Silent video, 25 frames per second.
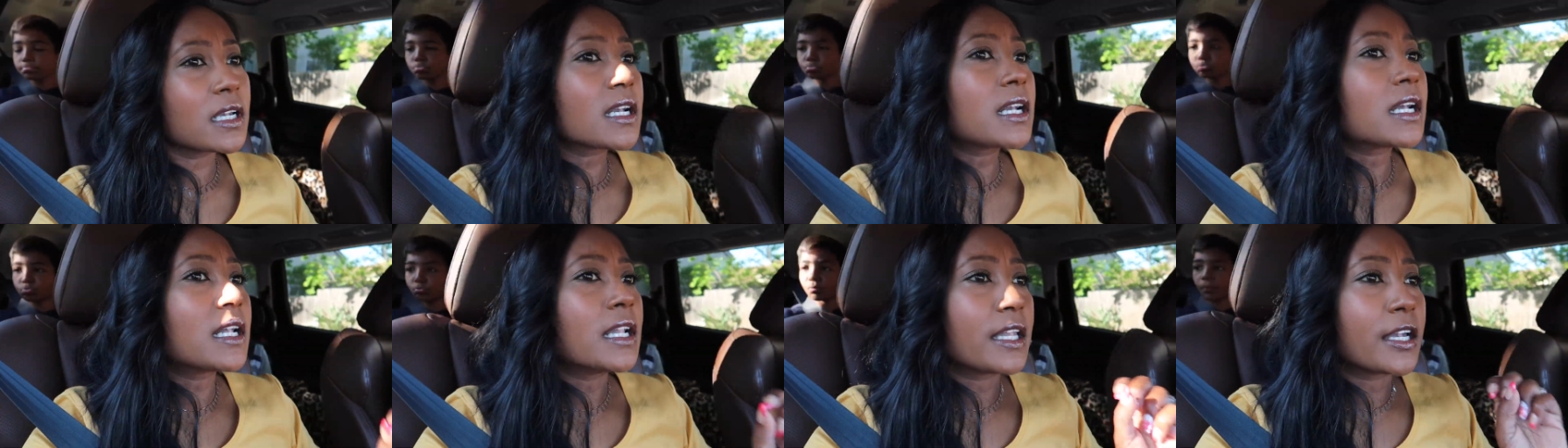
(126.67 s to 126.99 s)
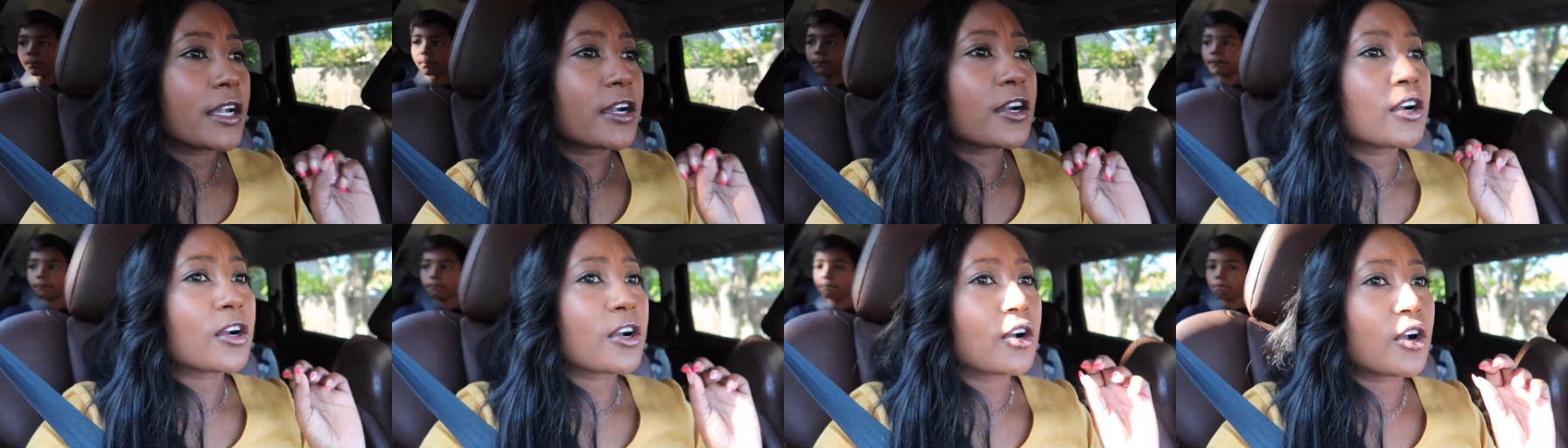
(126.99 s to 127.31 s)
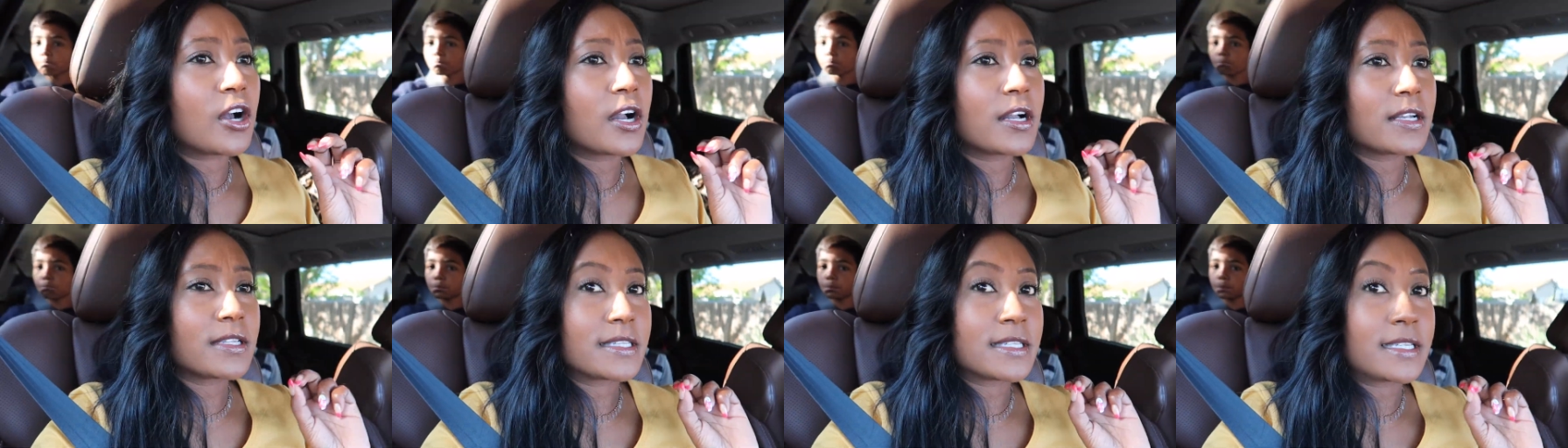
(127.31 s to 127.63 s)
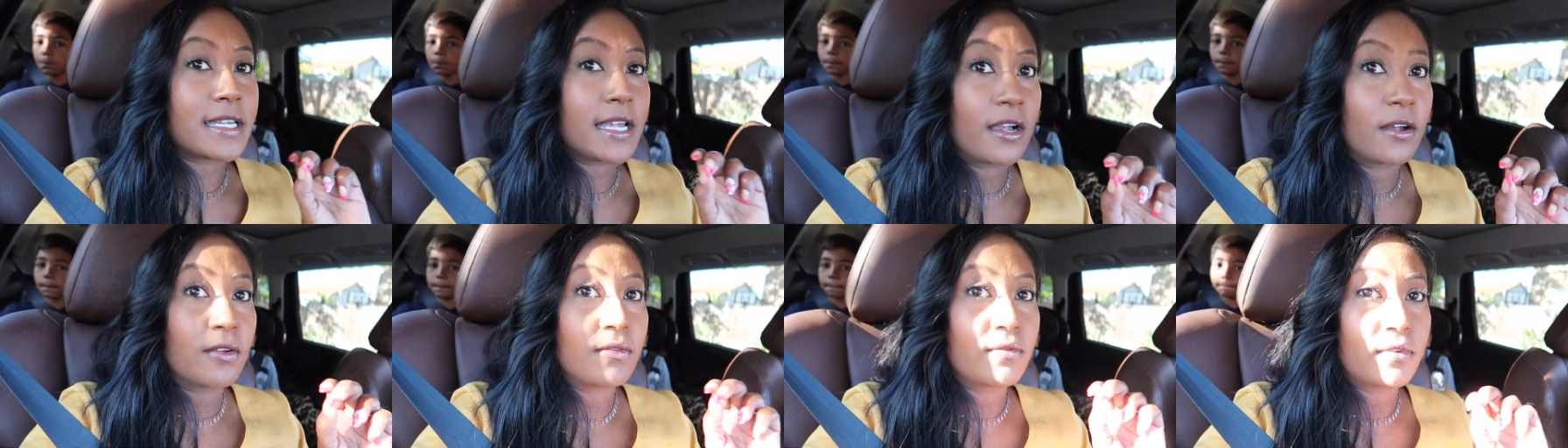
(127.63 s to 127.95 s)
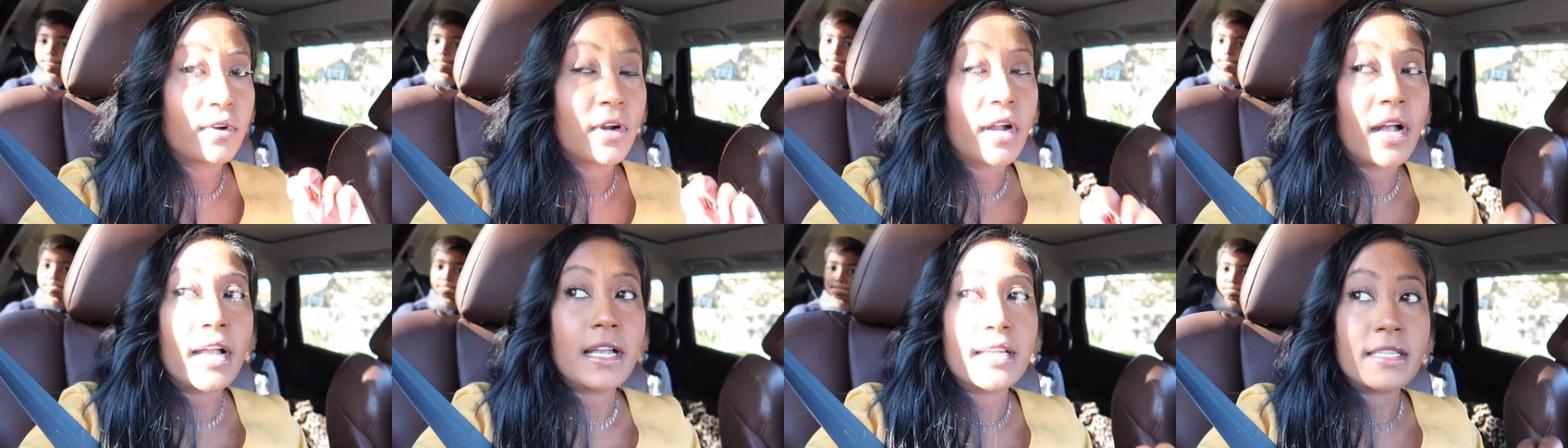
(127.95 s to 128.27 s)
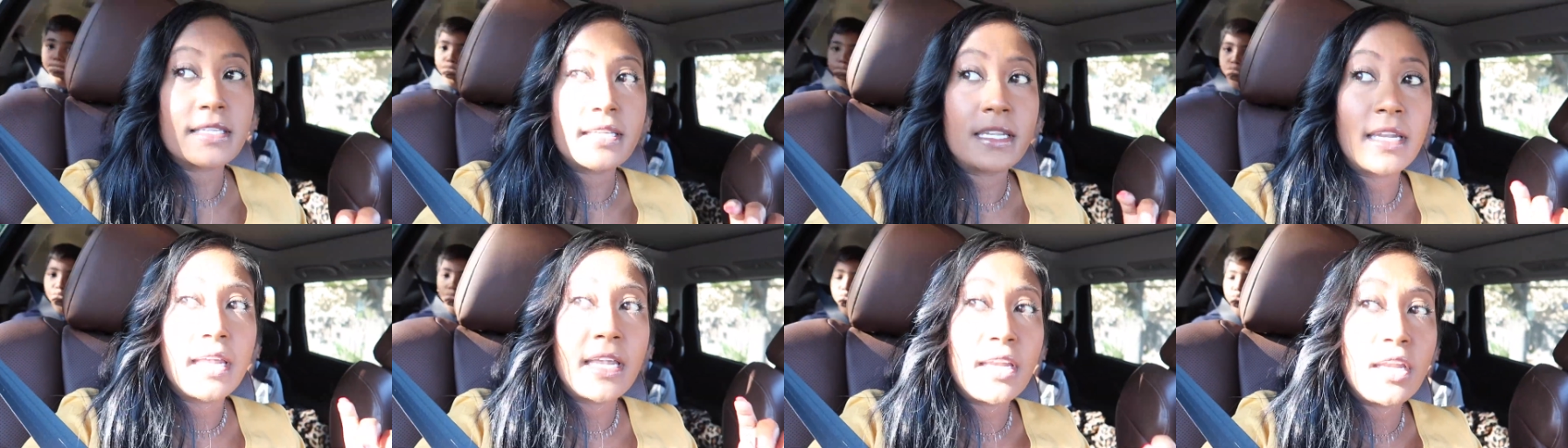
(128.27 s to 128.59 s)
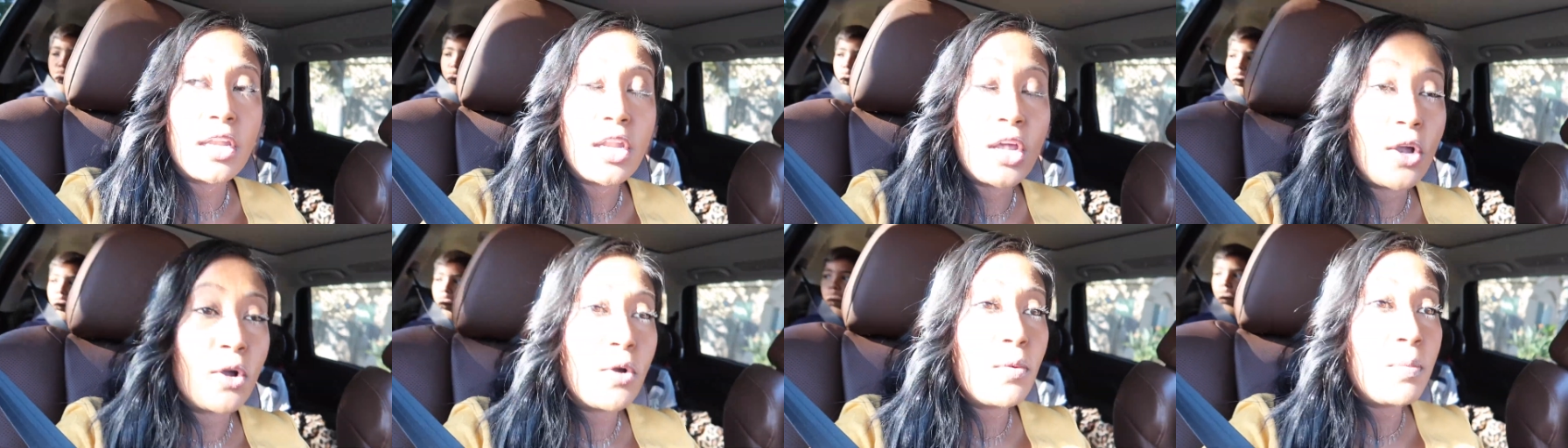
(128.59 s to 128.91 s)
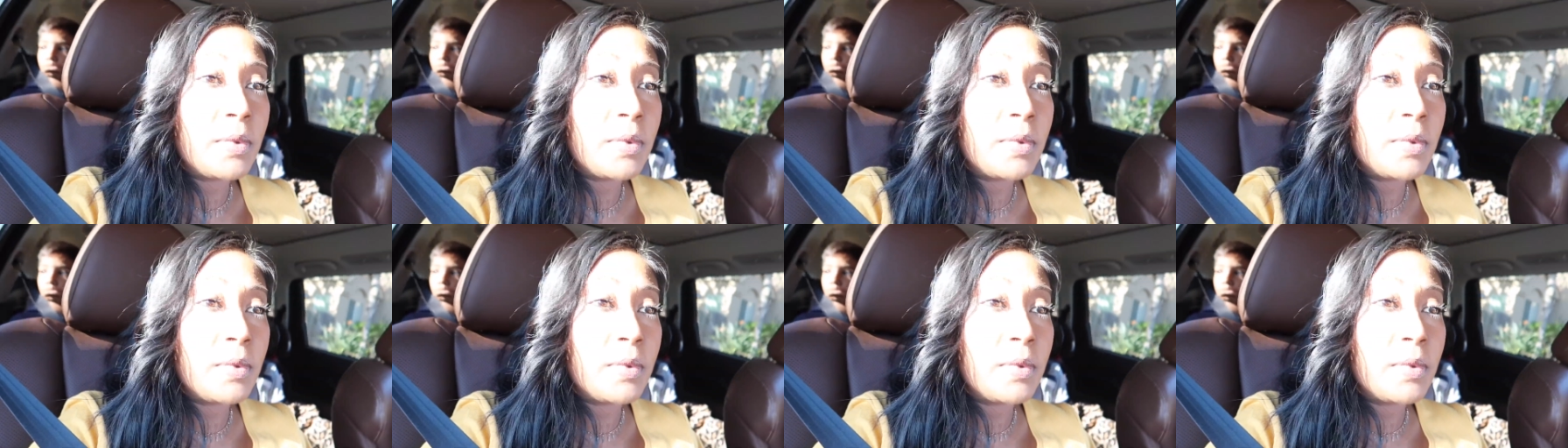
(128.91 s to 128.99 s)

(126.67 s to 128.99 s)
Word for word: clear across town for us and I know